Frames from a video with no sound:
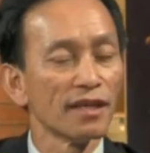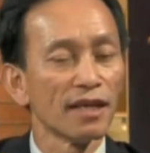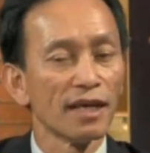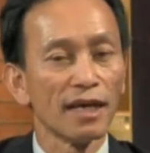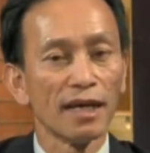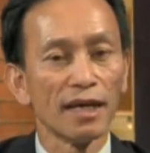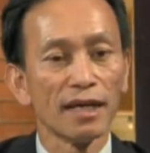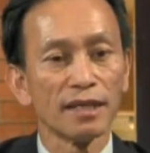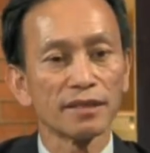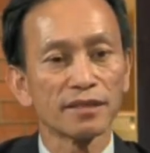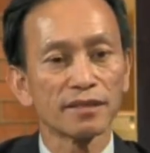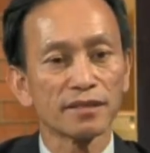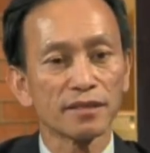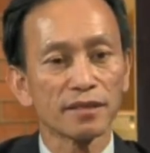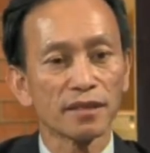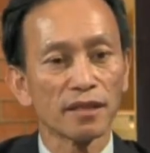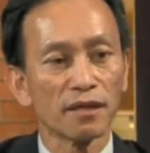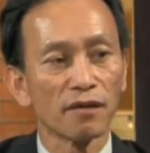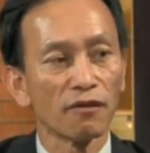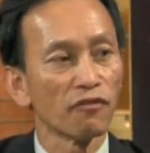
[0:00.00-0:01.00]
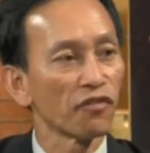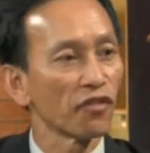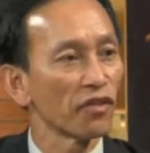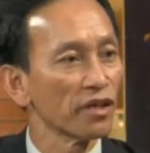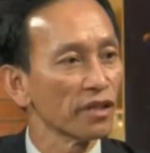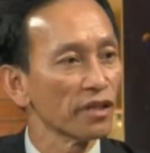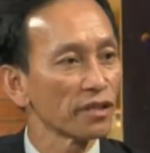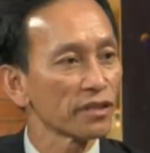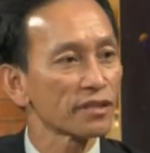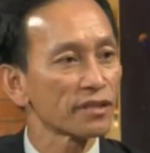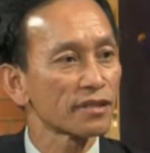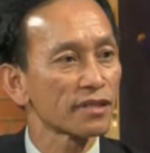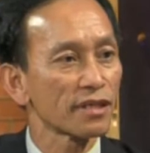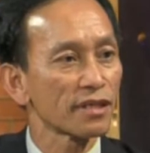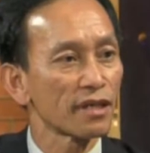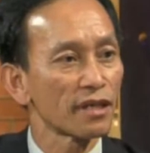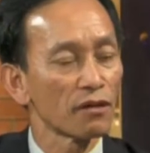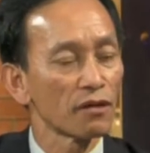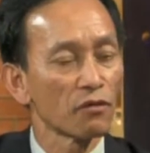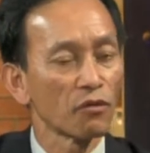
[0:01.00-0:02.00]
And for us,
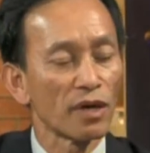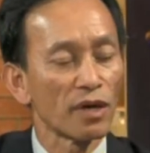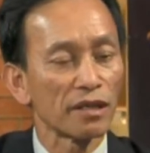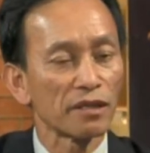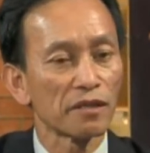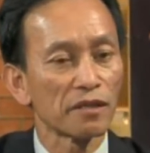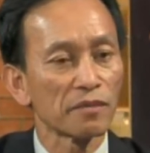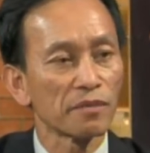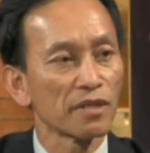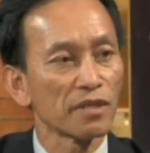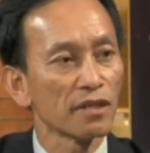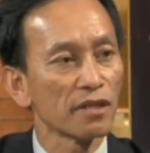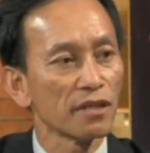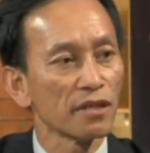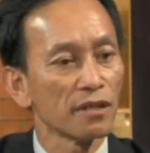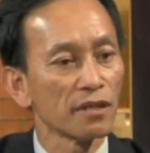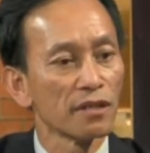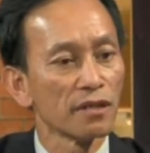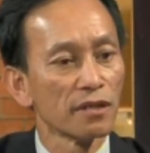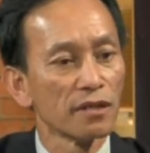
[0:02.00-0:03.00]
one of the